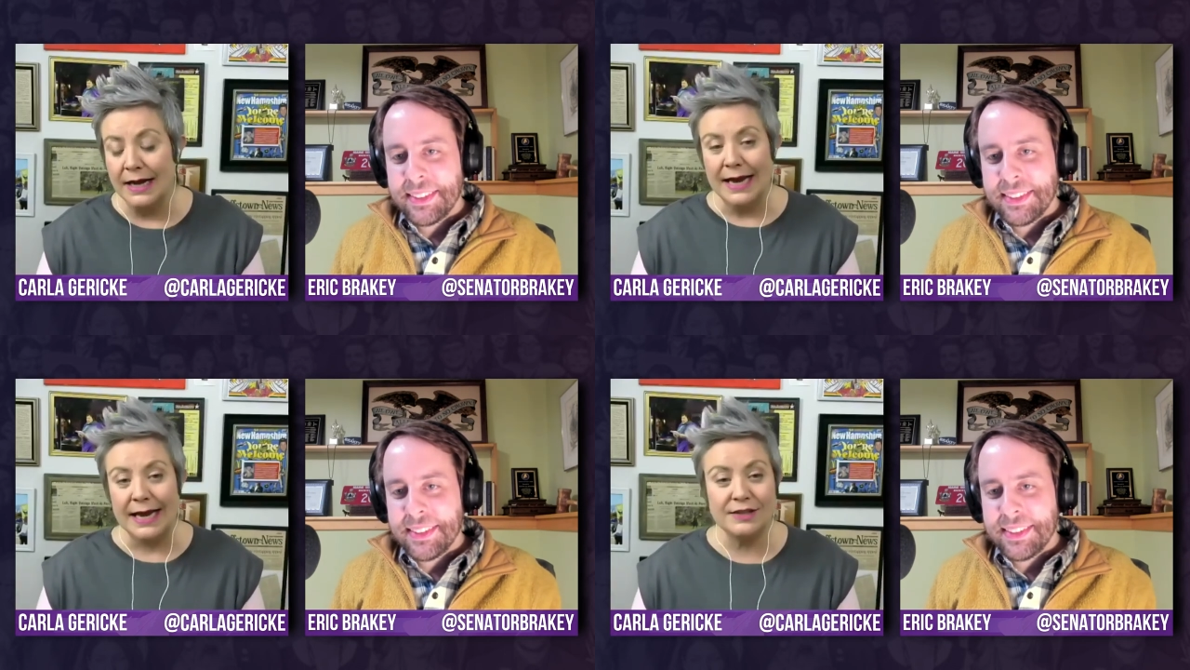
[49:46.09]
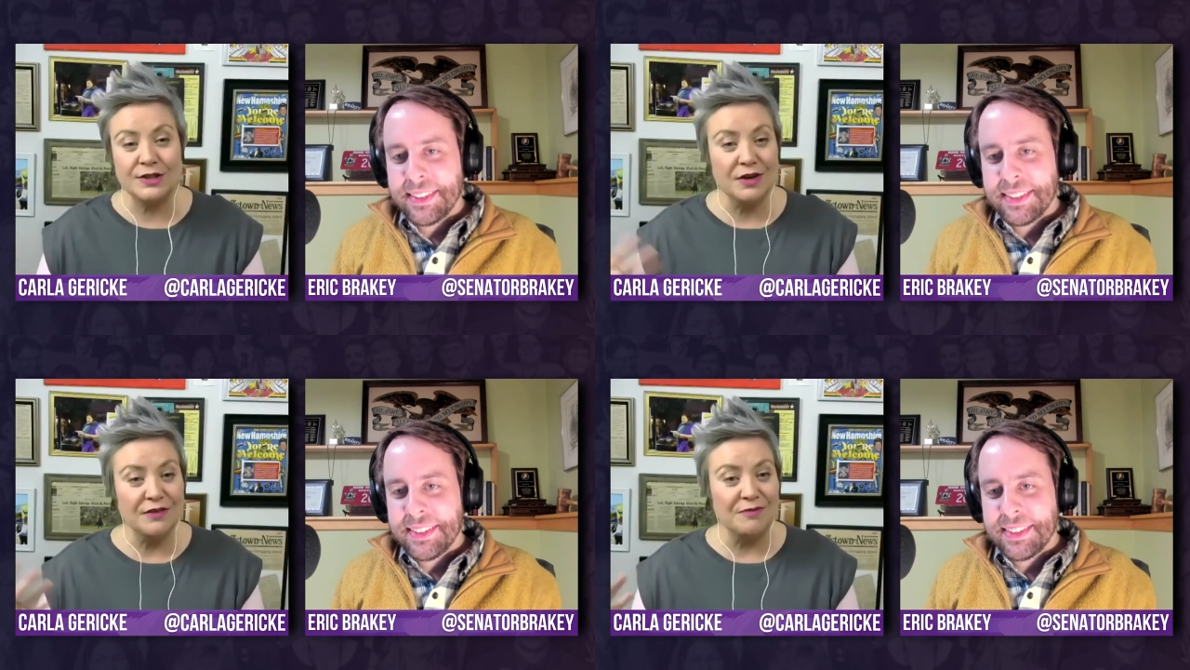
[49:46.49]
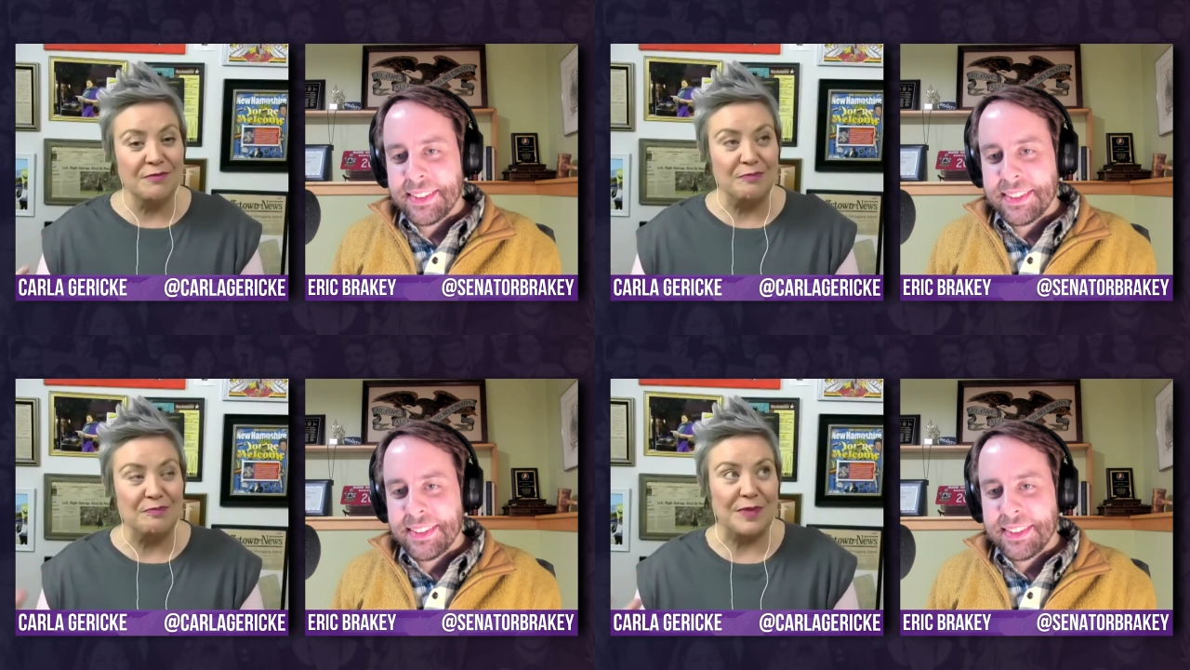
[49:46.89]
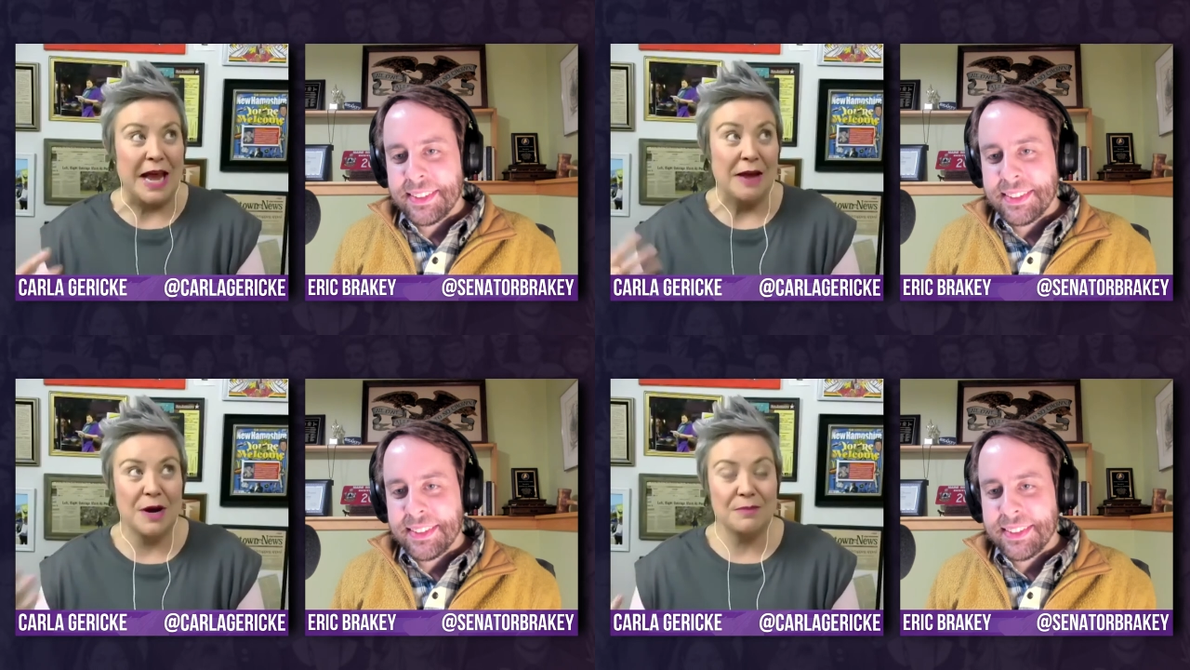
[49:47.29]
Speaker 1: he sort of
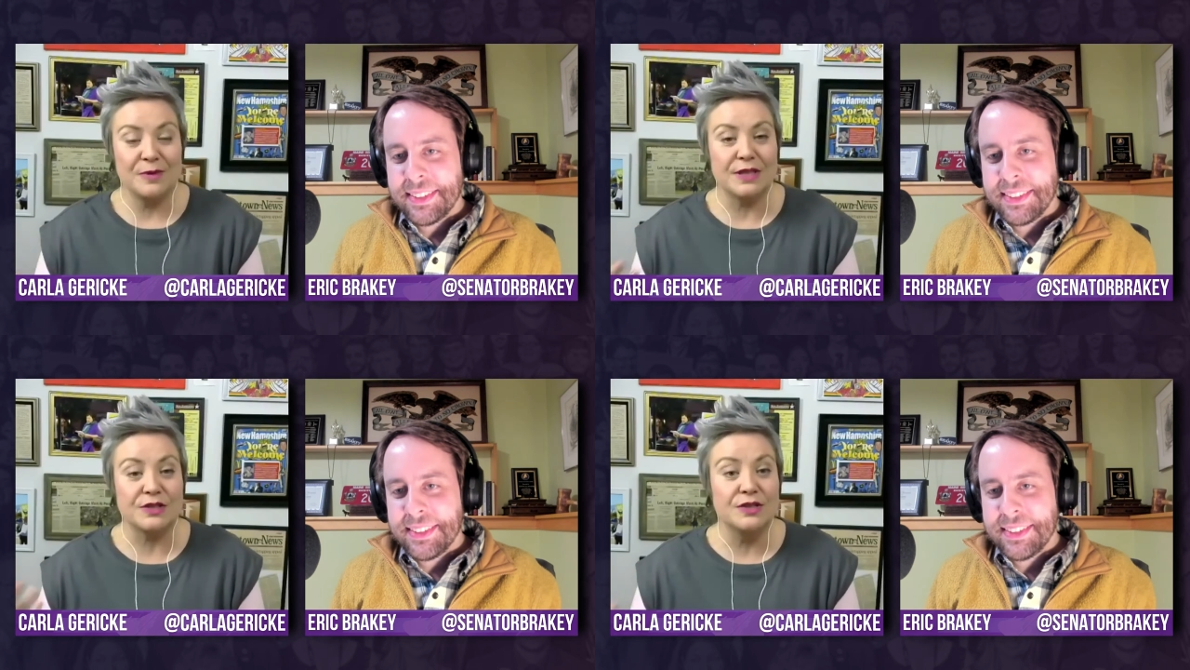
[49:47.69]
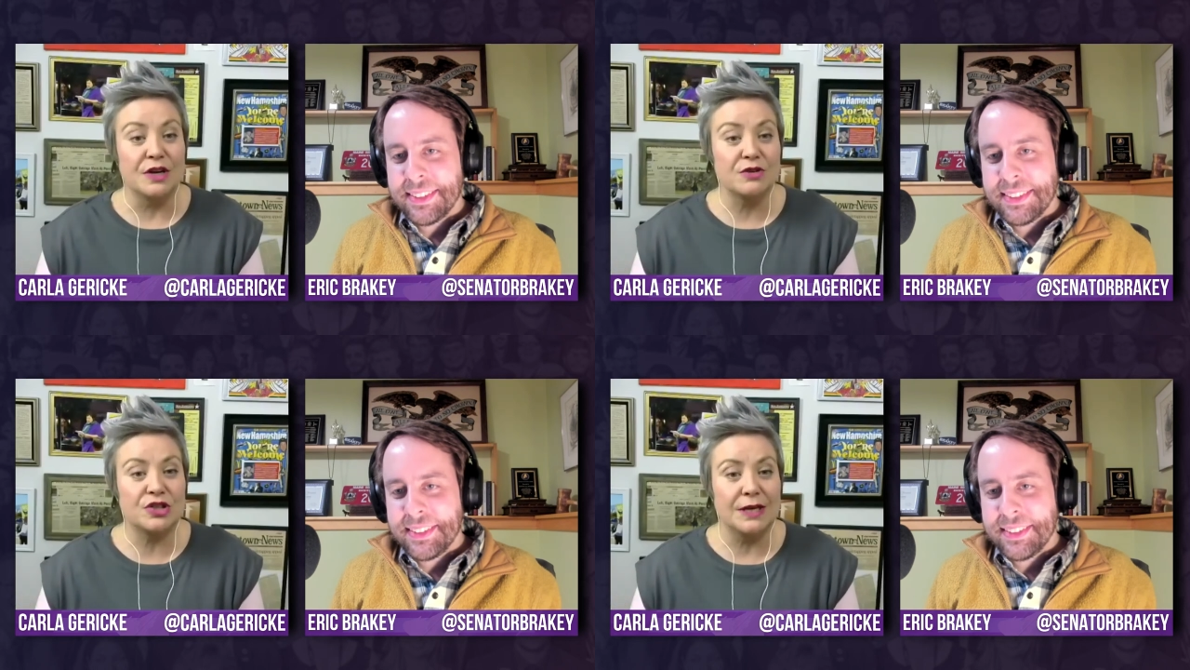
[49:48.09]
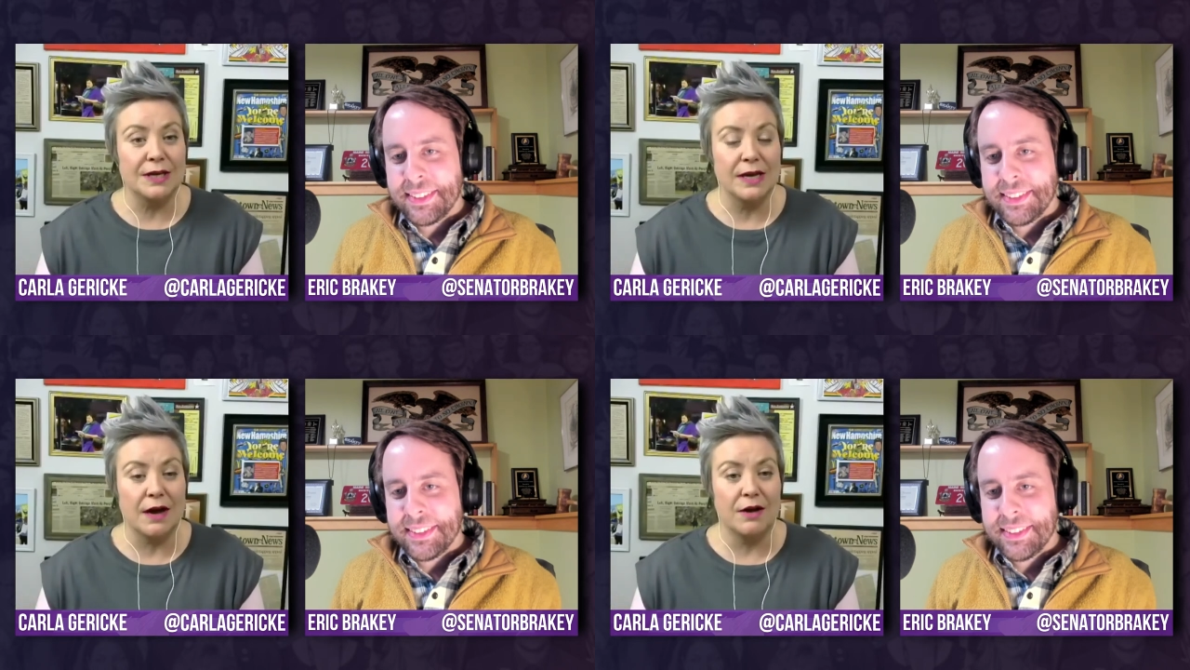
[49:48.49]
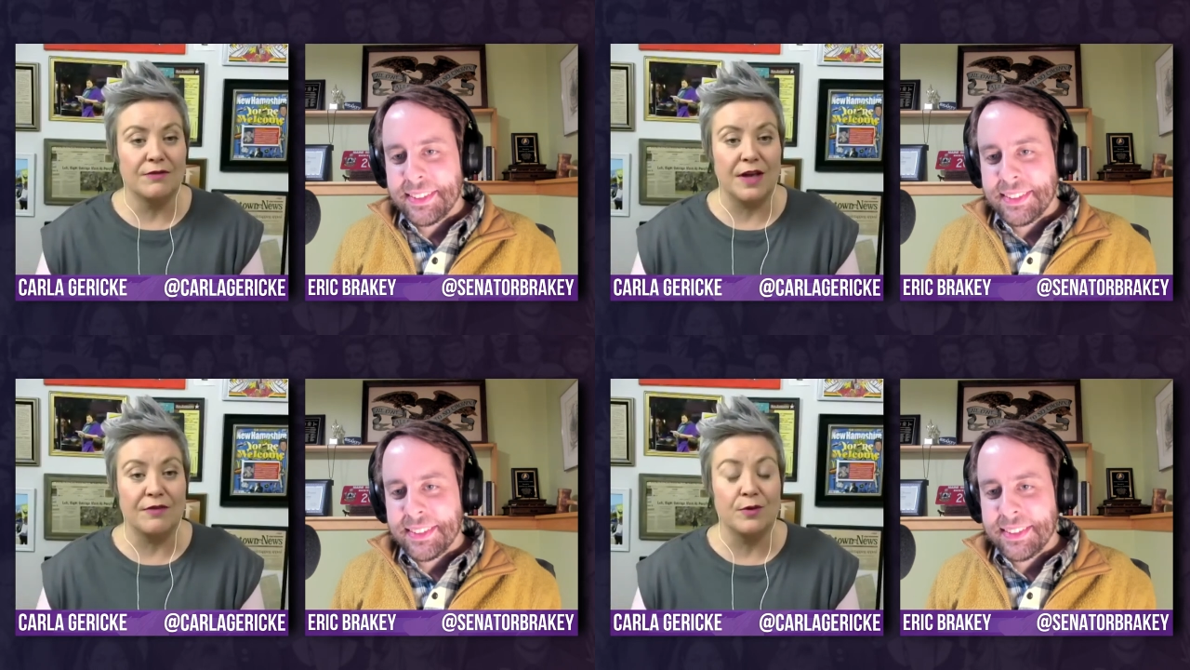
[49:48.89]
came up with this notion of
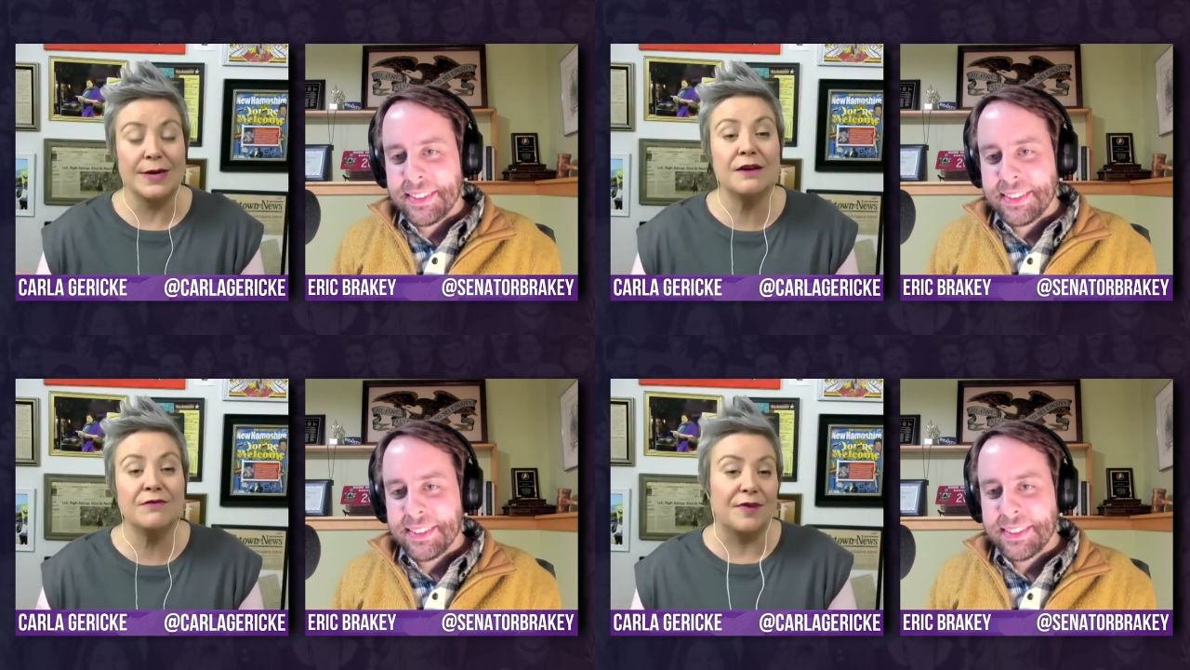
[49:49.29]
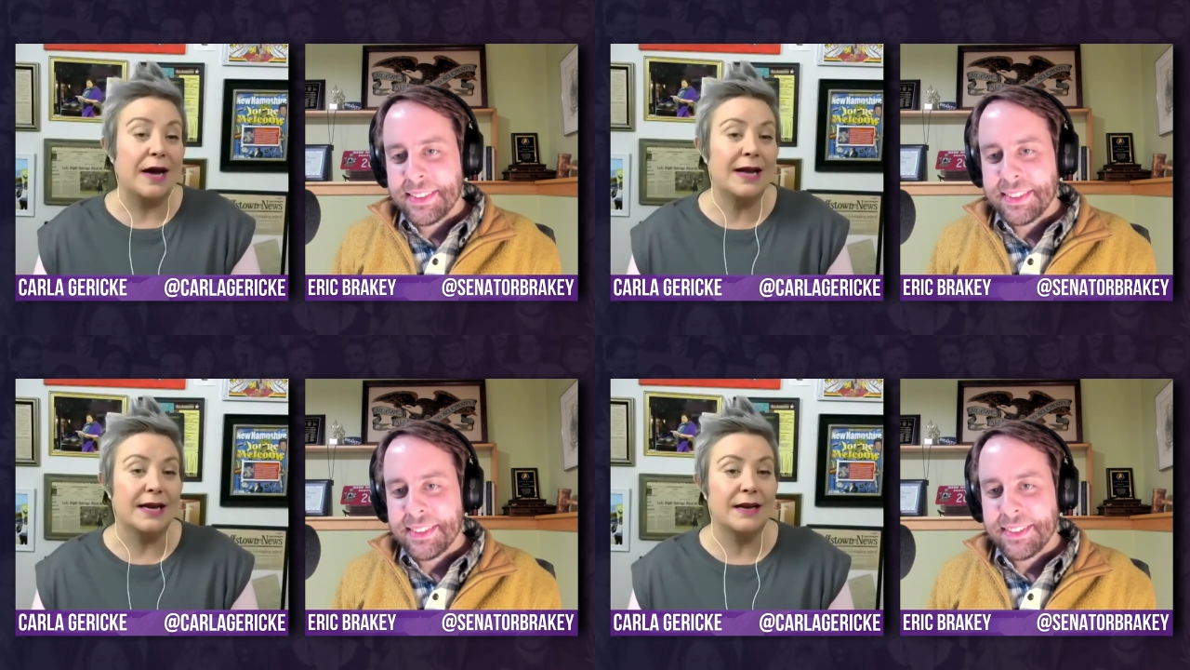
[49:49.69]
if we invite